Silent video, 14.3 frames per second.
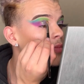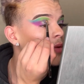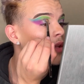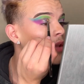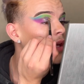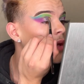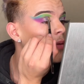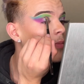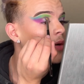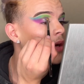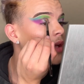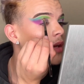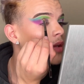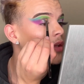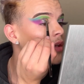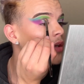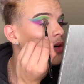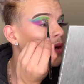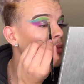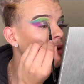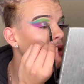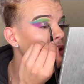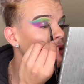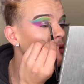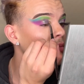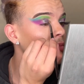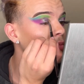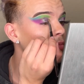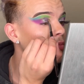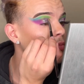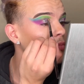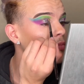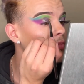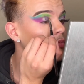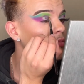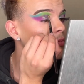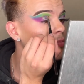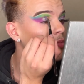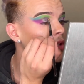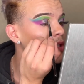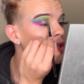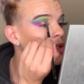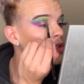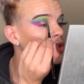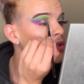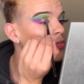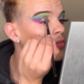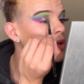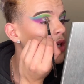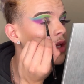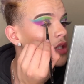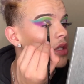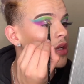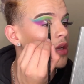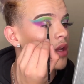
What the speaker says: on that, but you know, I'm not gonna push it too much.